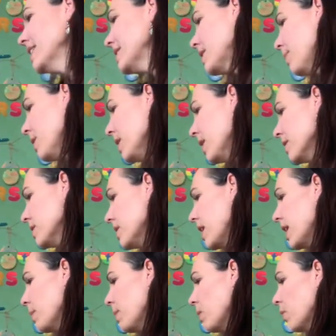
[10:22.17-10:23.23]
something else that they
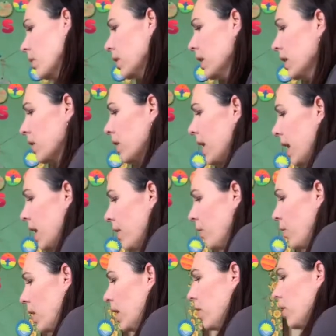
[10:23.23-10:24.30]
can be really creative
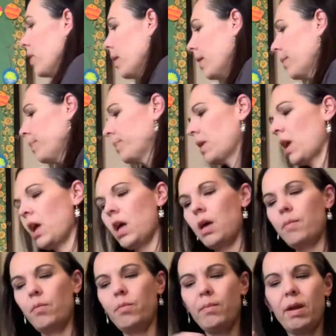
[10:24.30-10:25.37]
with.
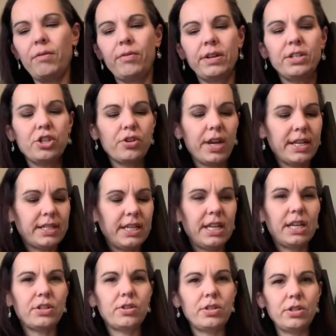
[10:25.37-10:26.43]
My friend Tracy
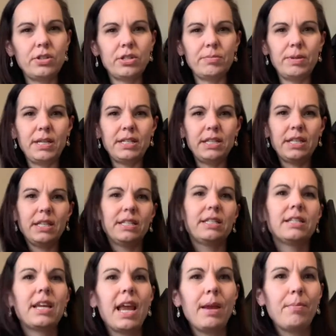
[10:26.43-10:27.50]
introduced me to this
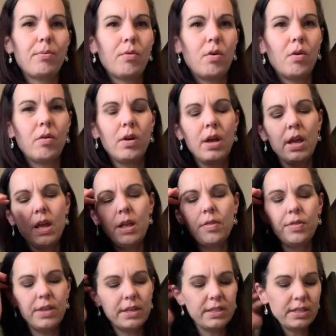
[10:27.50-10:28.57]
tape roll.
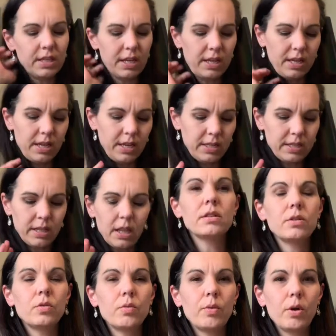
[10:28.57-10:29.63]
This is
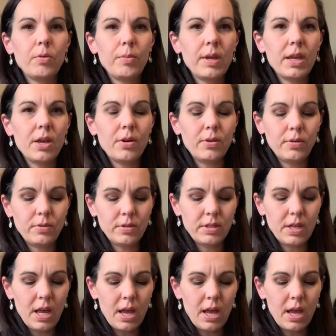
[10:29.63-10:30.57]
Little Romeo's